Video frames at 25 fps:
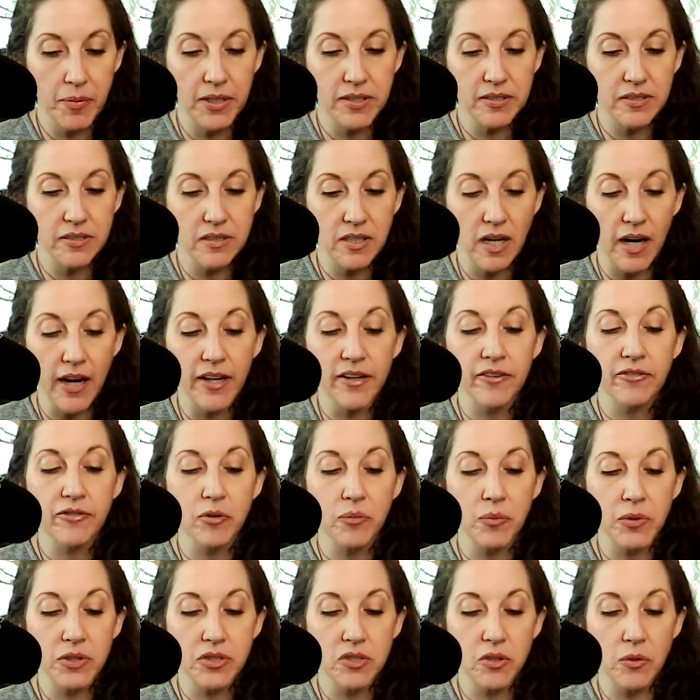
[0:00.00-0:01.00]
aside
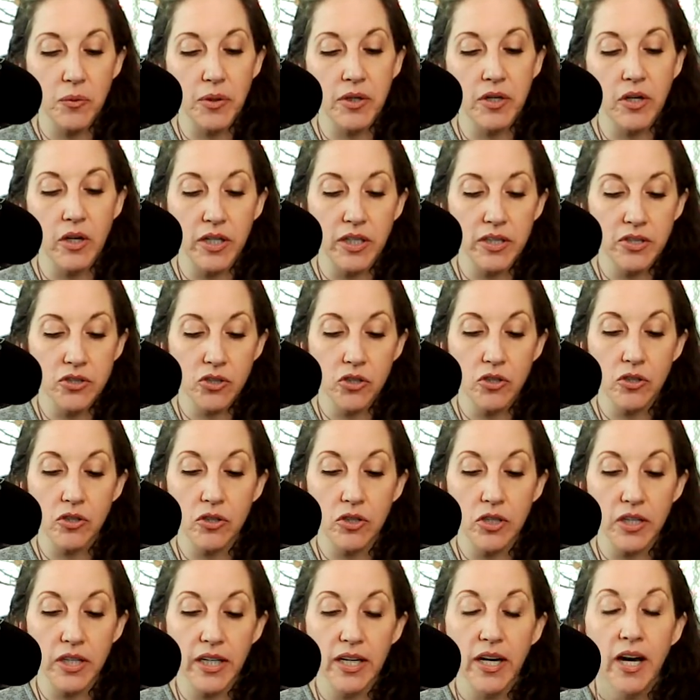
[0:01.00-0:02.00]
from what's going on
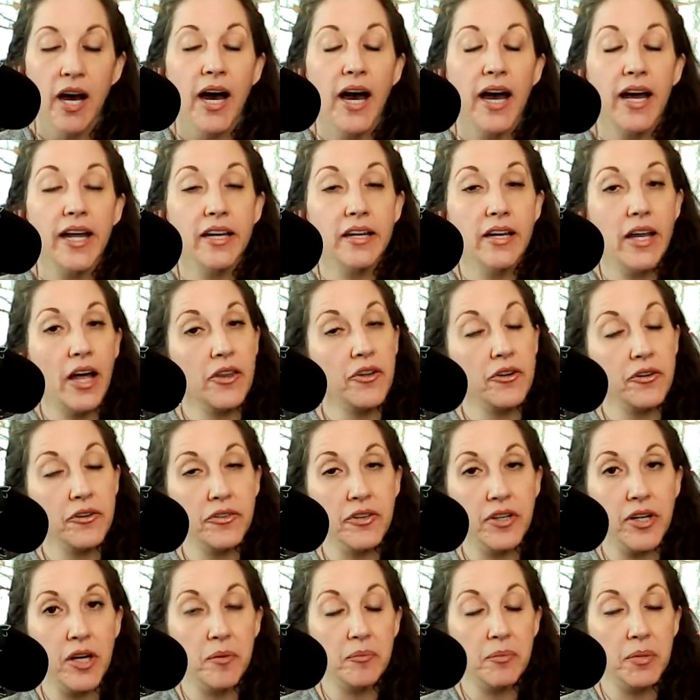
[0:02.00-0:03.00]
internally another
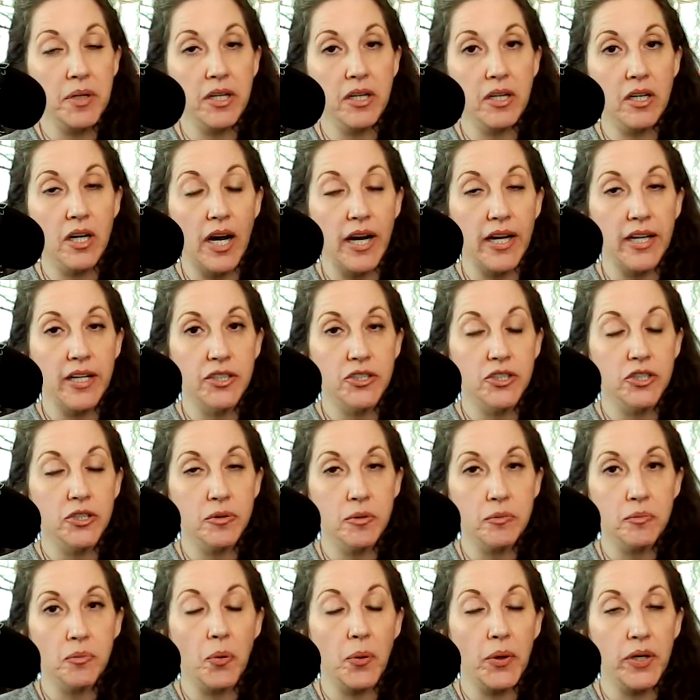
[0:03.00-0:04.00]
thing i'm being guided to
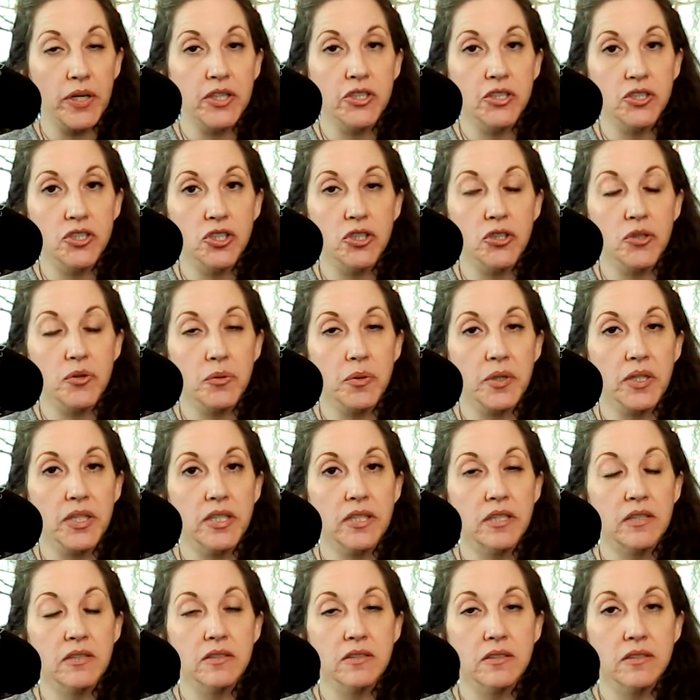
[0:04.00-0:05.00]
and pointed to
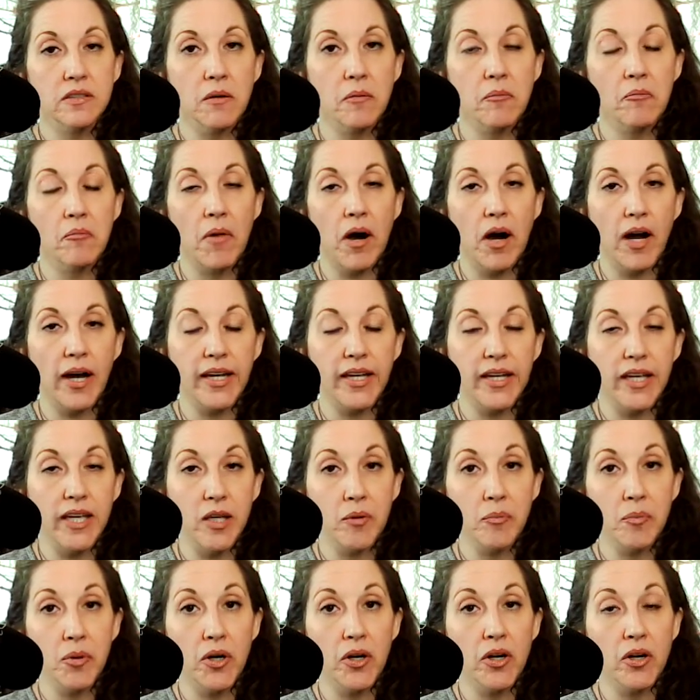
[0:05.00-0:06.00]
is my
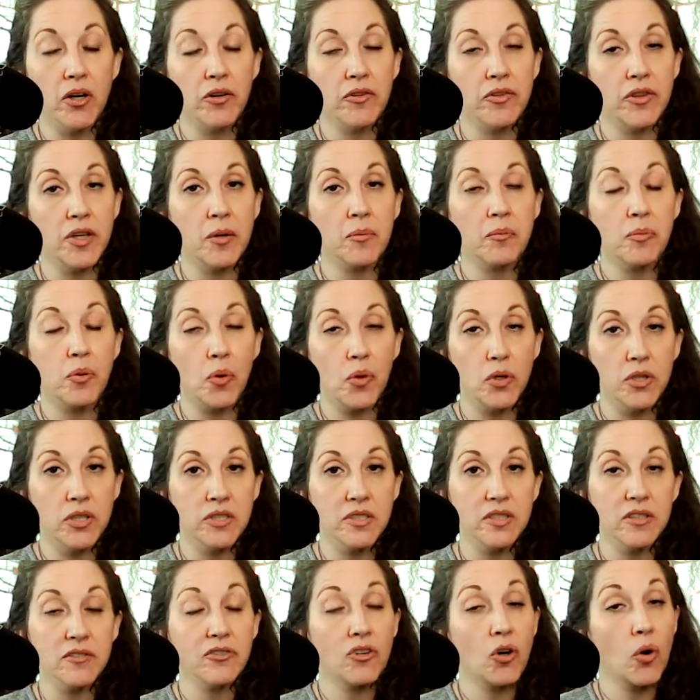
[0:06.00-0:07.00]
ebook the
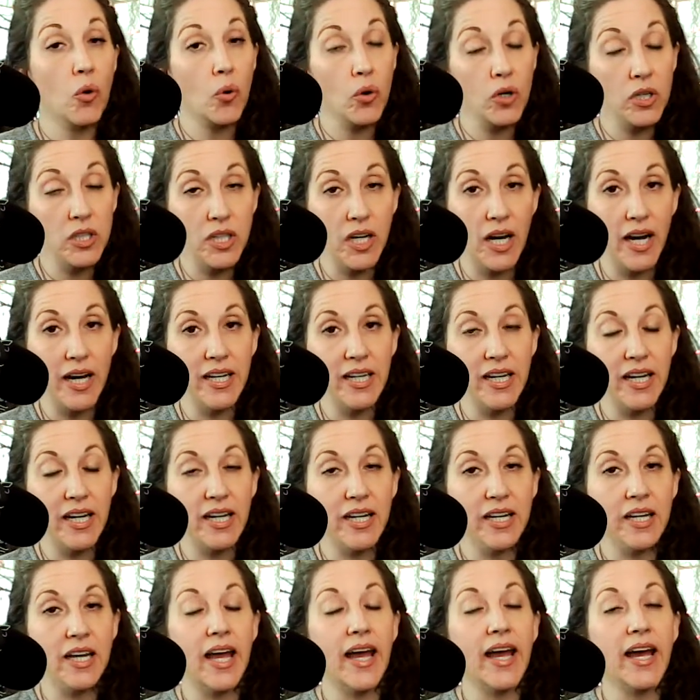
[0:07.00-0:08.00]
importance of cord
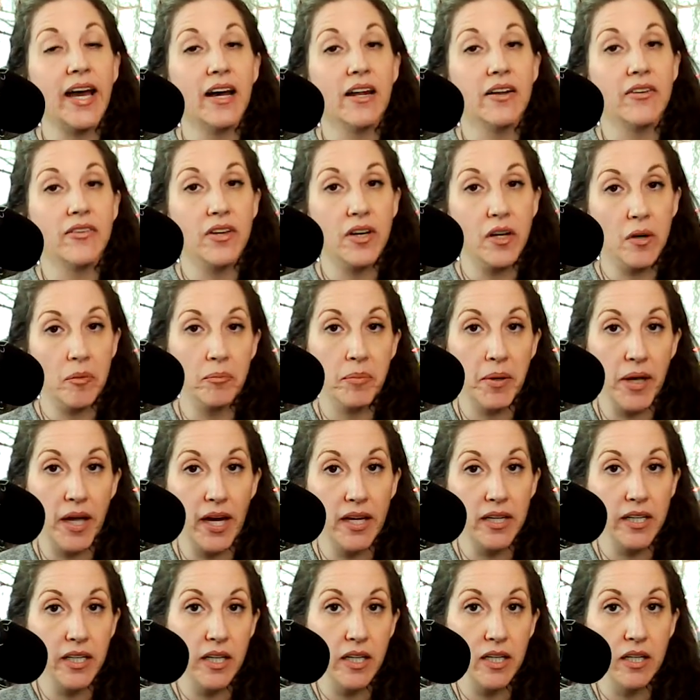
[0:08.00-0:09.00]
cutting and the
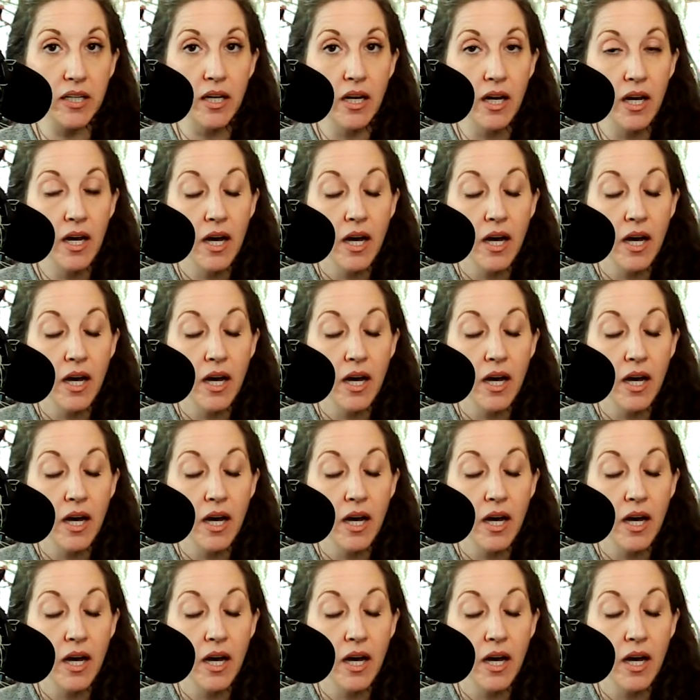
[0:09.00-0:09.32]
companion